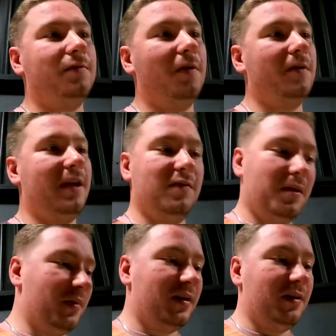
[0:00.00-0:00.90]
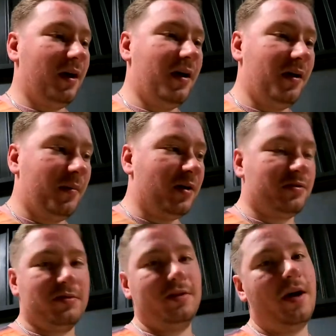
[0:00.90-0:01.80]
For giving him a
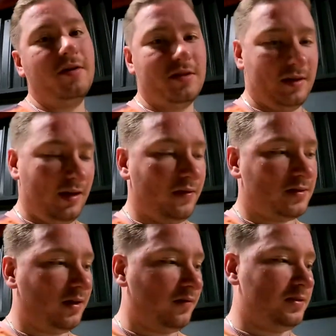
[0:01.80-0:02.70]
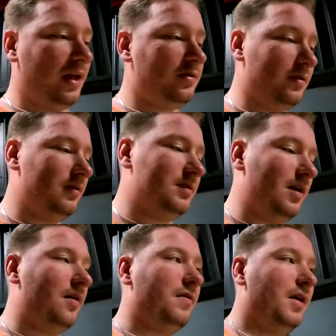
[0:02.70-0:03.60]
marshals a nudge and give us another session and
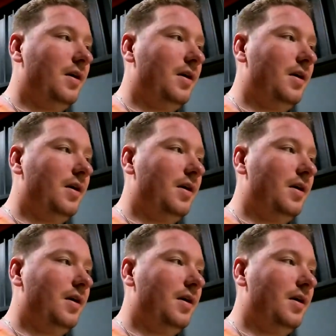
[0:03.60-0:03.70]
stuff.